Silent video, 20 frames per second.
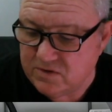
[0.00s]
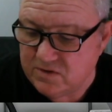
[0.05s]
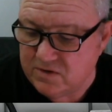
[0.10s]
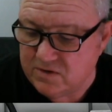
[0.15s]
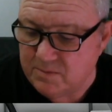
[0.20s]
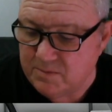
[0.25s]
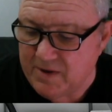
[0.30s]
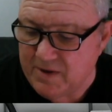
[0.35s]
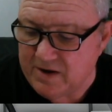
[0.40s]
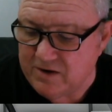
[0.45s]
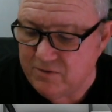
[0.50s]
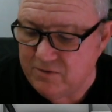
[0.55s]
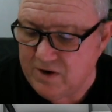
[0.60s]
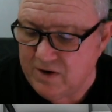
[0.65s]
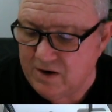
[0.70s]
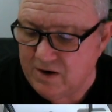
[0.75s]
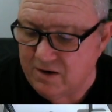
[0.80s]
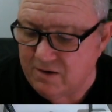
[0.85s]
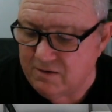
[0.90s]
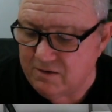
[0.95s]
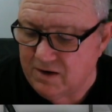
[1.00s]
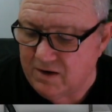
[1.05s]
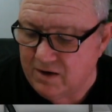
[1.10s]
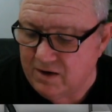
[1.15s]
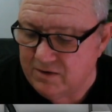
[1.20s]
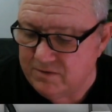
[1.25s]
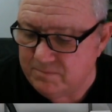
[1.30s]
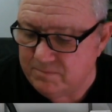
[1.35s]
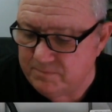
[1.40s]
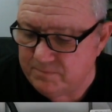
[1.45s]
the menu here,
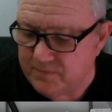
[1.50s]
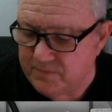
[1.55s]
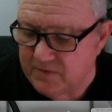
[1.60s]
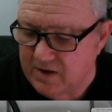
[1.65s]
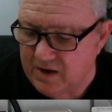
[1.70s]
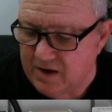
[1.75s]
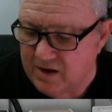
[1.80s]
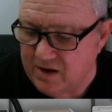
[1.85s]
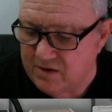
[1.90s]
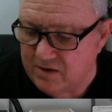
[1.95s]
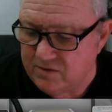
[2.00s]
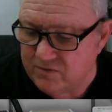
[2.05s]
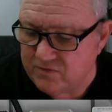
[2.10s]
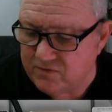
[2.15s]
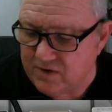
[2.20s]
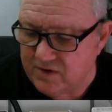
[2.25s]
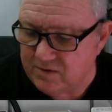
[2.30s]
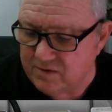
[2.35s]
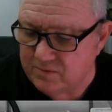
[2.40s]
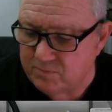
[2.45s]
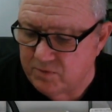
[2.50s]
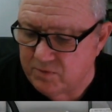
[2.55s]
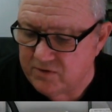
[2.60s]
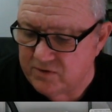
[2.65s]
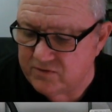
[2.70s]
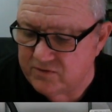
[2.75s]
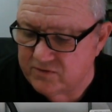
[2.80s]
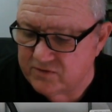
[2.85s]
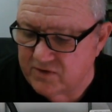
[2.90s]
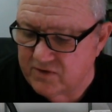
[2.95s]
and you see it printed
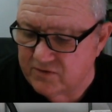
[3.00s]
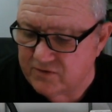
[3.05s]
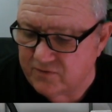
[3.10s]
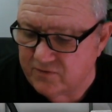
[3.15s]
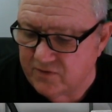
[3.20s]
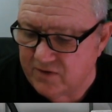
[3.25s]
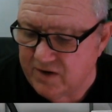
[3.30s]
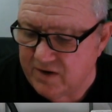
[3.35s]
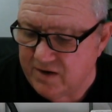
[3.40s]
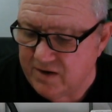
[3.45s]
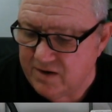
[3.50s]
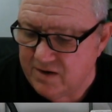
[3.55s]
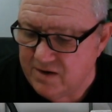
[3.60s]
successfully.